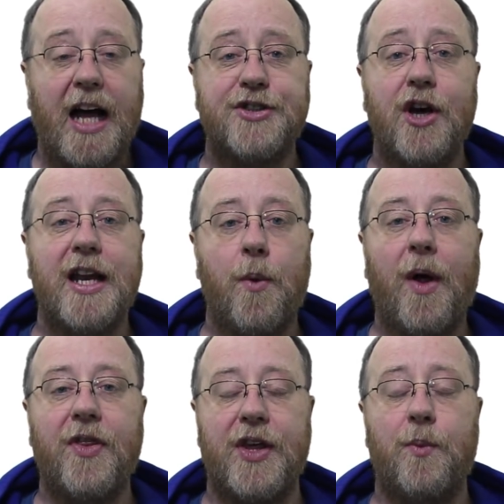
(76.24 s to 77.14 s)
And certainly
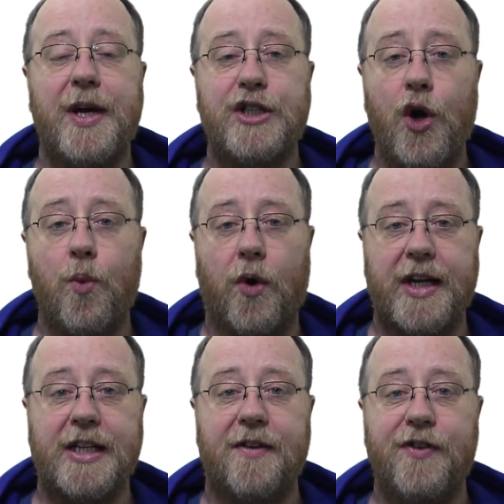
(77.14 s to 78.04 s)
one thing we don't
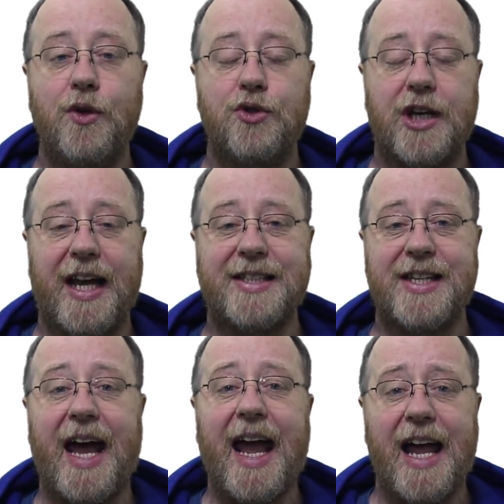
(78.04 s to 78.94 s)
want in the future is
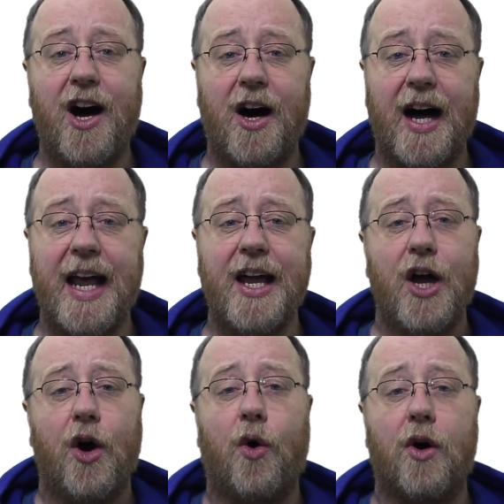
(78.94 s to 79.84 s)
an AI
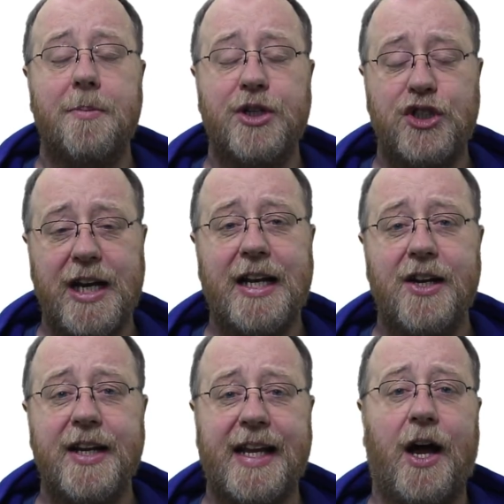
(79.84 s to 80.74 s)
or a machine
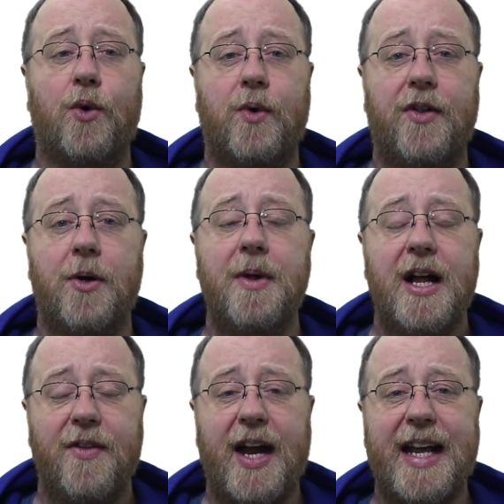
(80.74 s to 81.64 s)
learning
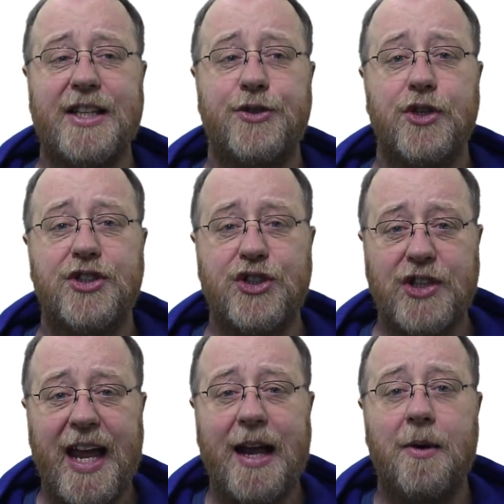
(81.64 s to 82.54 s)
algorithm that is
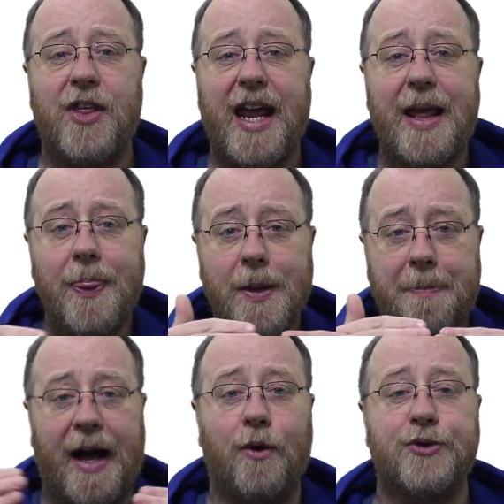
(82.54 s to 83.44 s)
staying within the
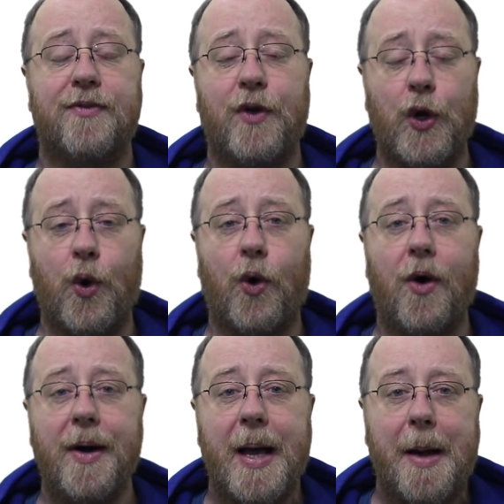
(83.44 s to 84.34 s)
bounds of the
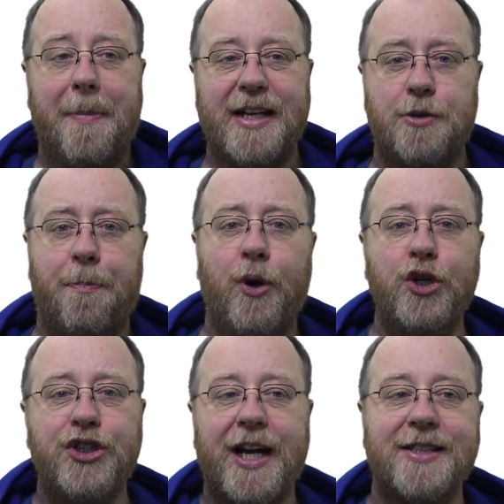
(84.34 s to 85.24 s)
law, but it's
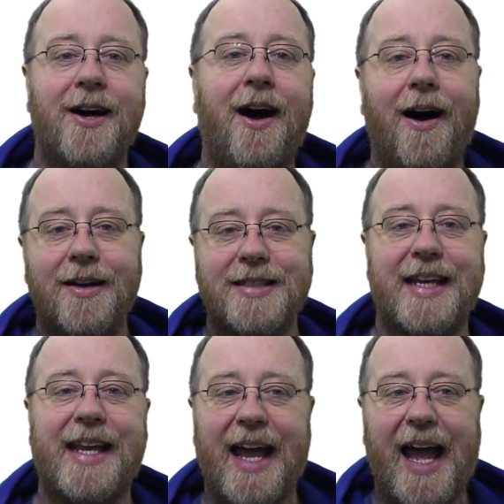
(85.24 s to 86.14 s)
pushing as hard as
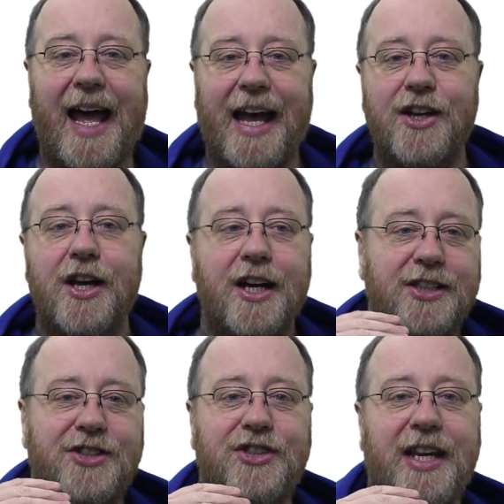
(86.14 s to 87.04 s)
it can
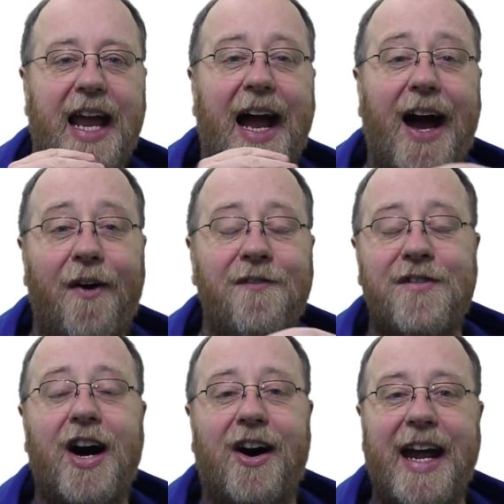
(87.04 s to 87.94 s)
to see how
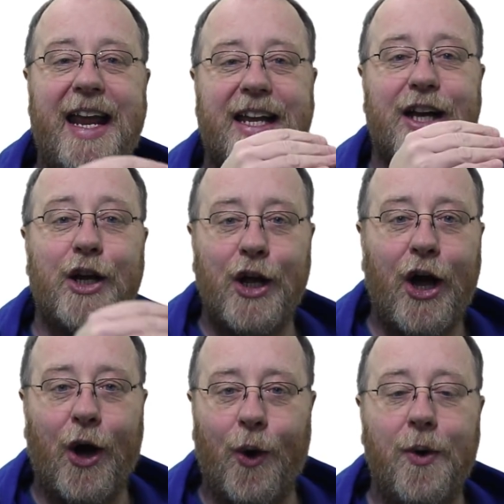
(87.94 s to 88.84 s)
far it can
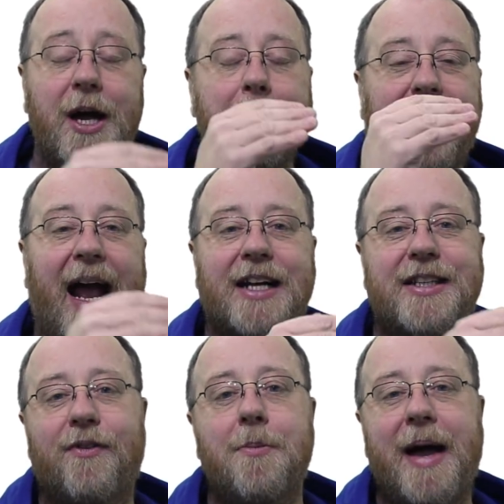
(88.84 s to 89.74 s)
go, but
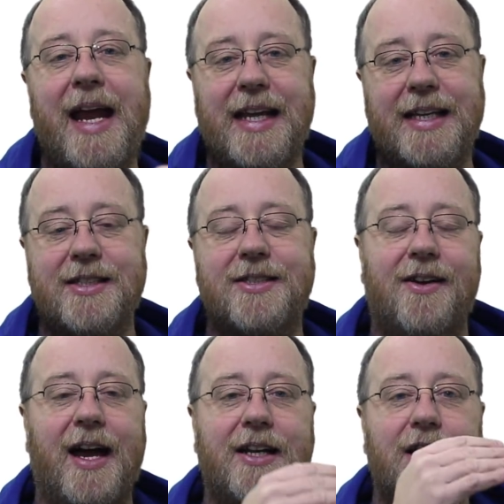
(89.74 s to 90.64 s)
actually remain
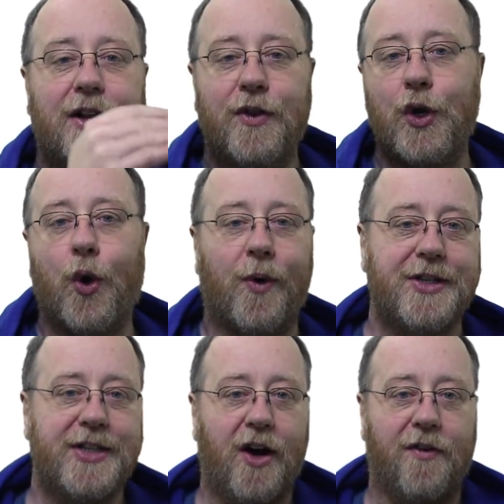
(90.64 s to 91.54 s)
inside the law
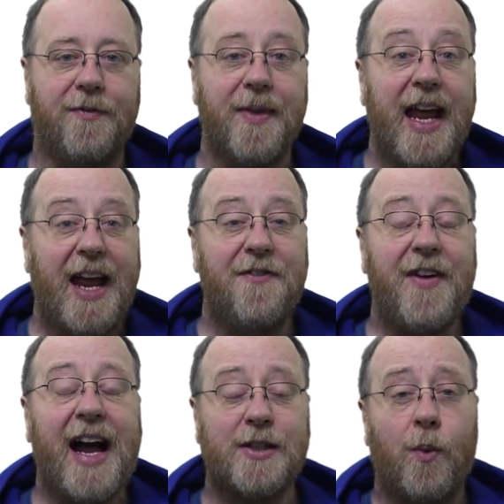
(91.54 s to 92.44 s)
itself. In
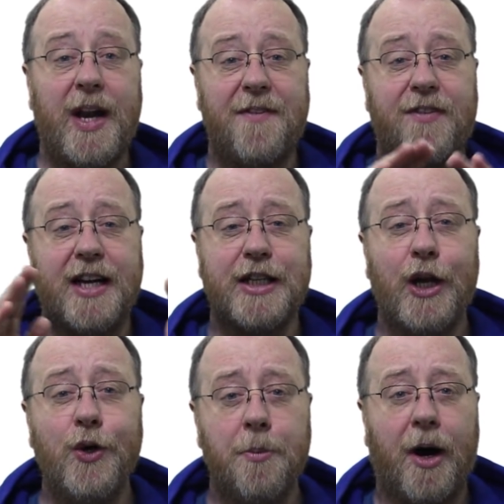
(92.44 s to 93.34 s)
fact, when it finds a
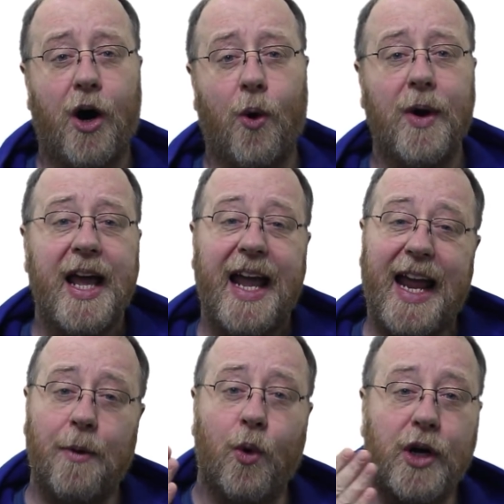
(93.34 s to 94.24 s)
loophole,
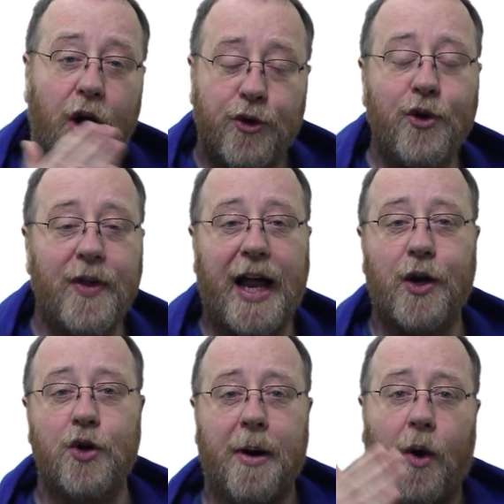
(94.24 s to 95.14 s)
it will go through
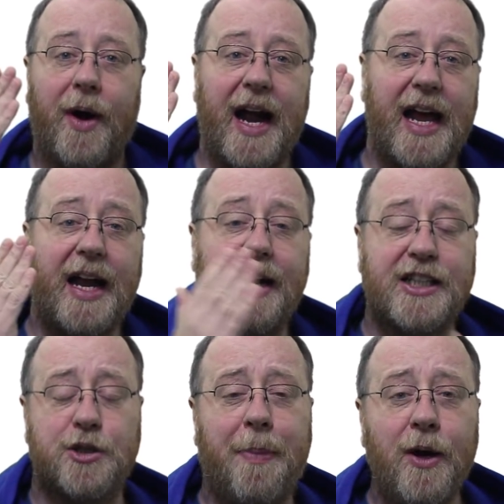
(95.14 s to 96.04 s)
that loophole and
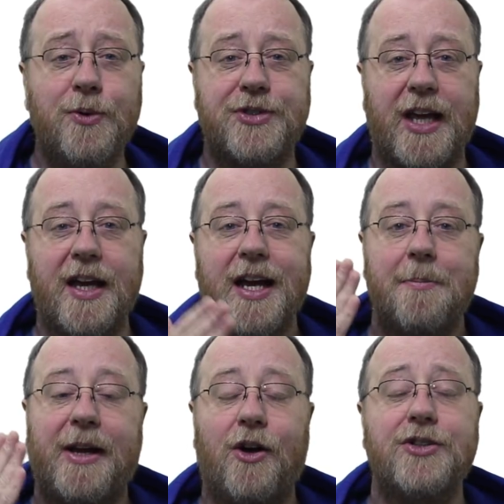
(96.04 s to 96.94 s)
expose
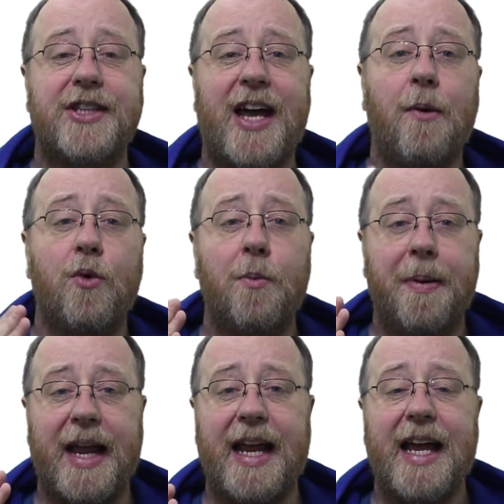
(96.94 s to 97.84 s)
it, because that will
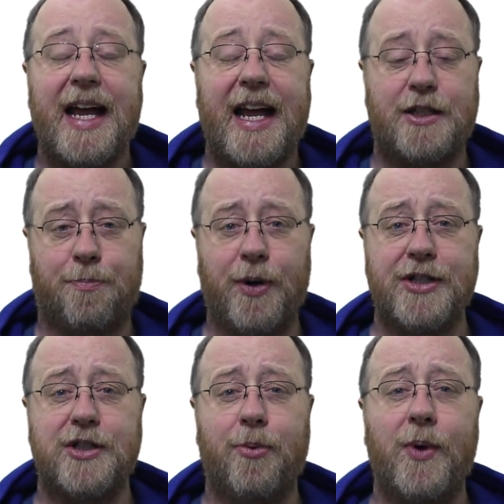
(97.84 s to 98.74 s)
be its
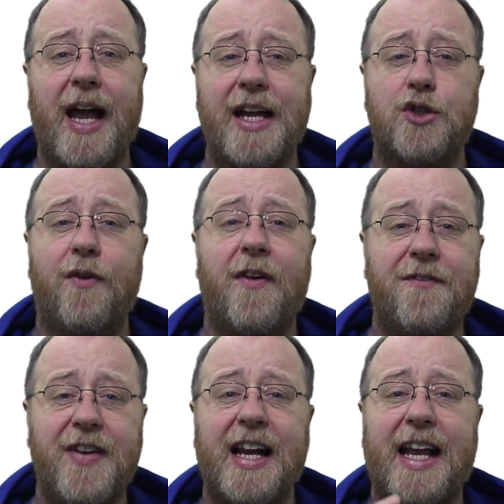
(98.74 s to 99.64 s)
principal gain, to
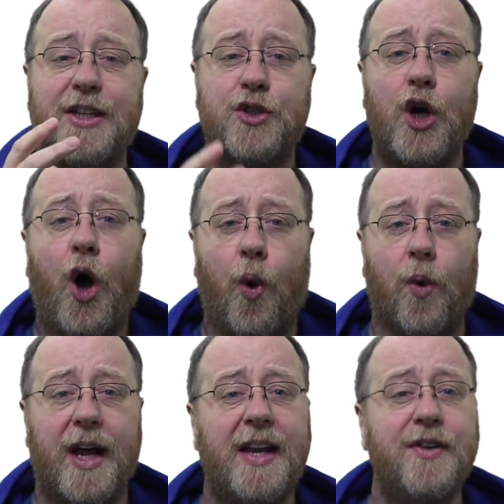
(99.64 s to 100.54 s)
fulfill its
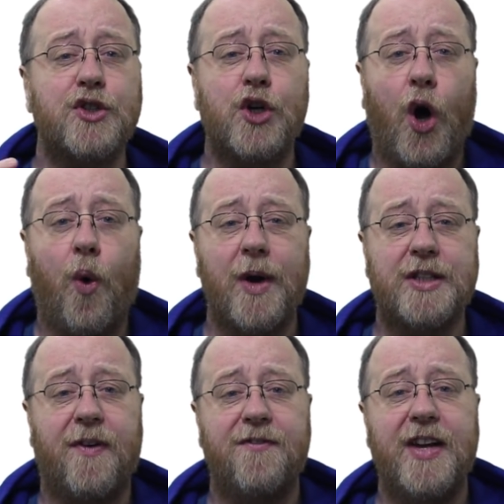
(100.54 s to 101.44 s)
goal. And if its goal
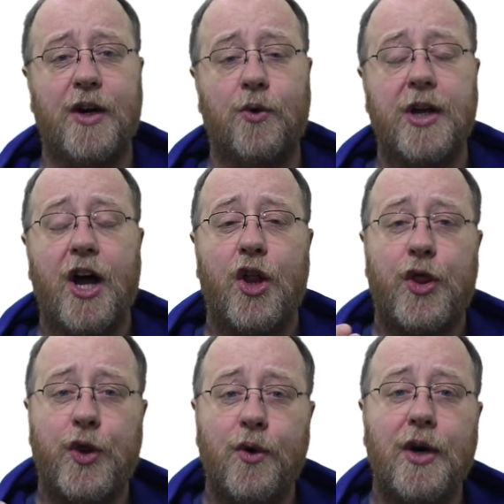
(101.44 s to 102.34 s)
is fulfilled
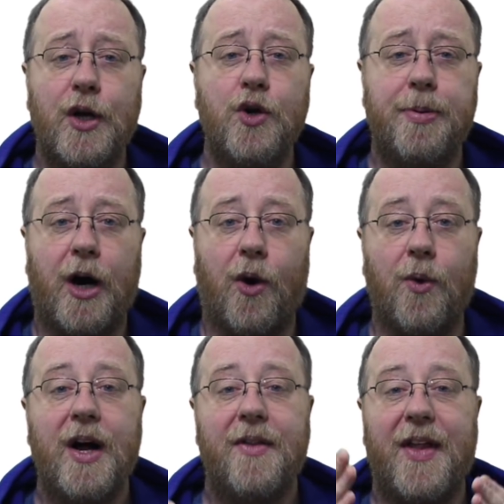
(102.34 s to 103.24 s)
through a
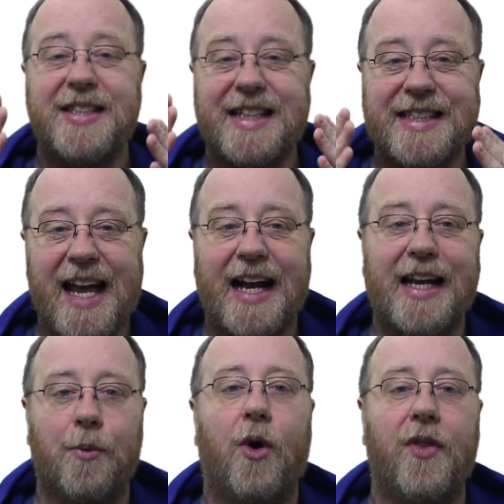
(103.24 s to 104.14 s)
loophole, then that's
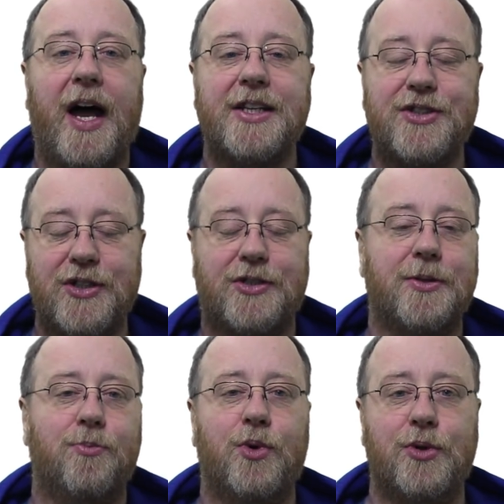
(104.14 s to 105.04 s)
exactly what that
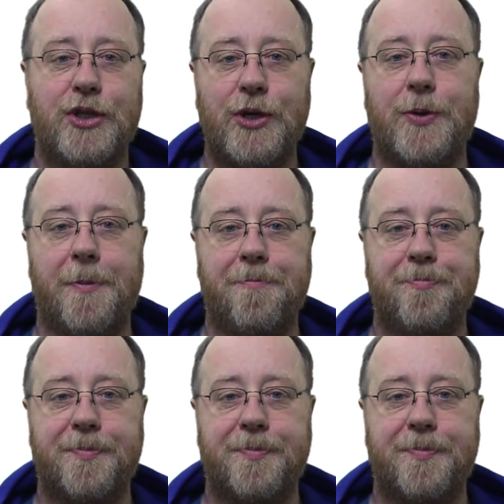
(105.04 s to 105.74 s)
system will do.